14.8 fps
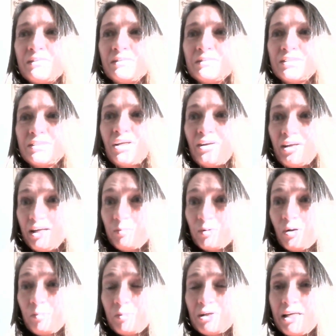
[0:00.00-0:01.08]
study
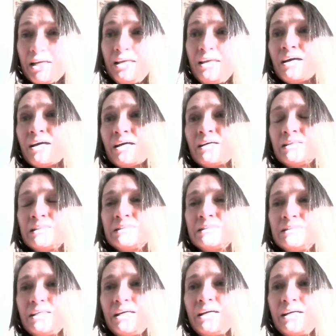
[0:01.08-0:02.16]
properly,
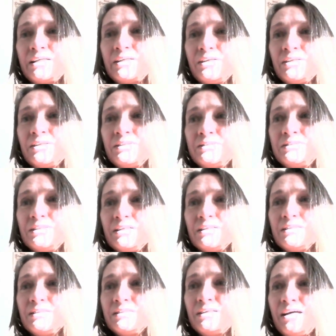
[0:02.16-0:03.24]
and I could,
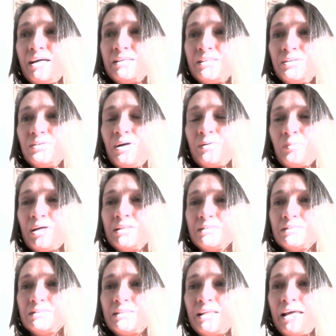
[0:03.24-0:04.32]
you know, I went
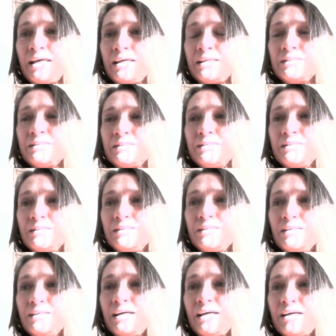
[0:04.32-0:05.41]
then,
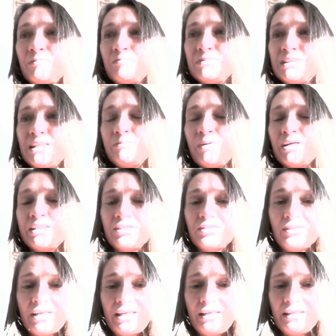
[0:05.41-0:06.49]
did my
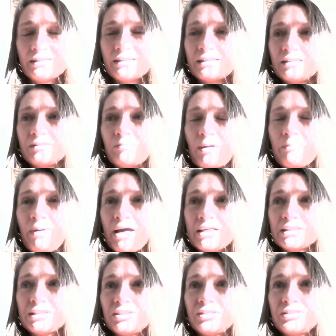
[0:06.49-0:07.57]
degree, and I did my
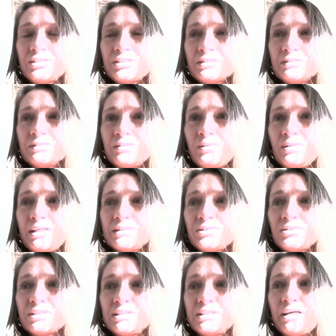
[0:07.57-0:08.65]
master's and all that
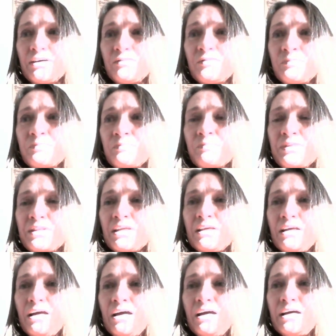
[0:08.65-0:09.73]
sort of stuff.
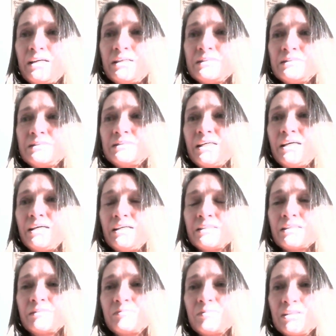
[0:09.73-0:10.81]
And
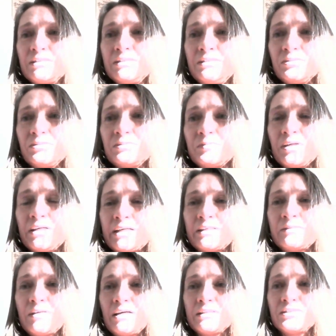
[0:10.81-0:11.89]
I, you know, I
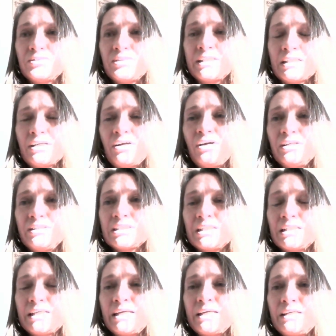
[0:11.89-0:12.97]
trained in
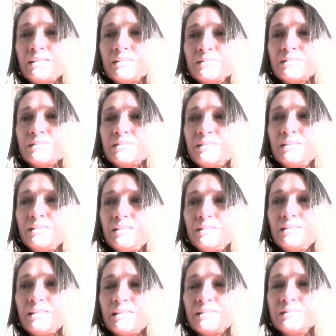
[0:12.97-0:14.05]
counselling and
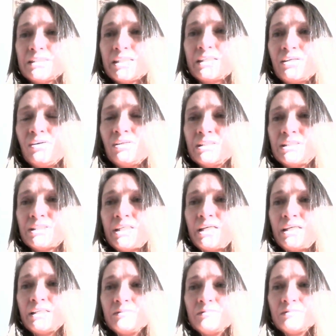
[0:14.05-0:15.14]
in
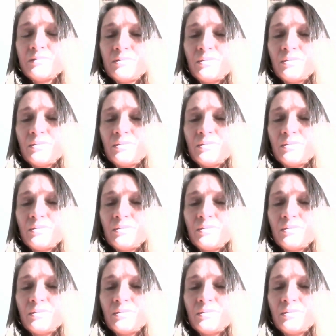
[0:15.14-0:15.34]
psychology and